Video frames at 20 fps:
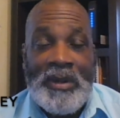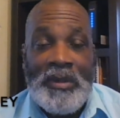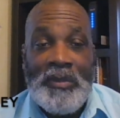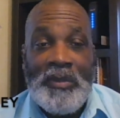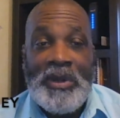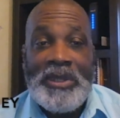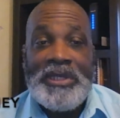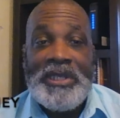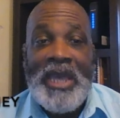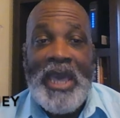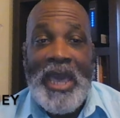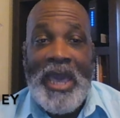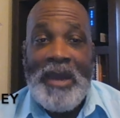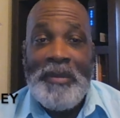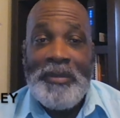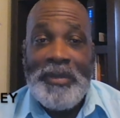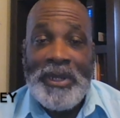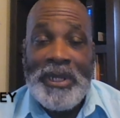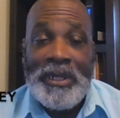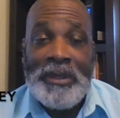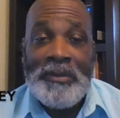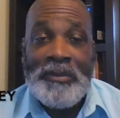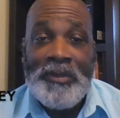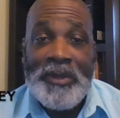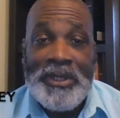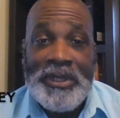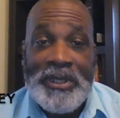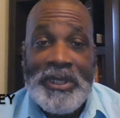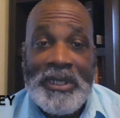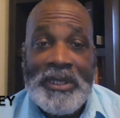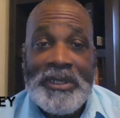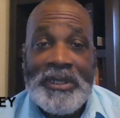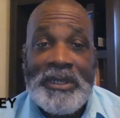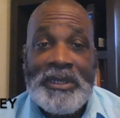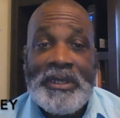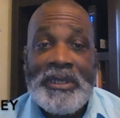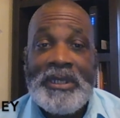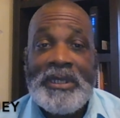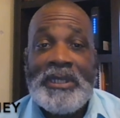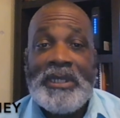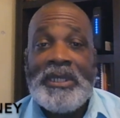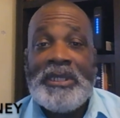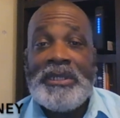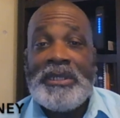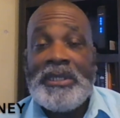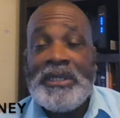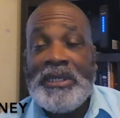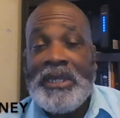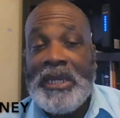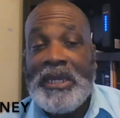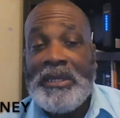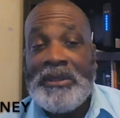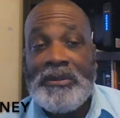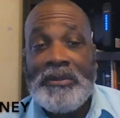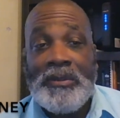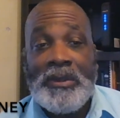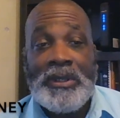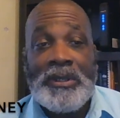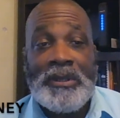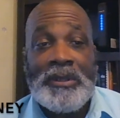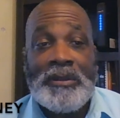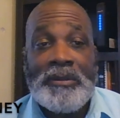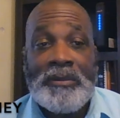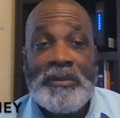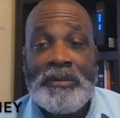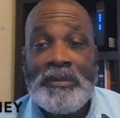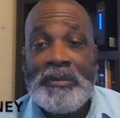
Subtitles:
What's happening with us in today's world?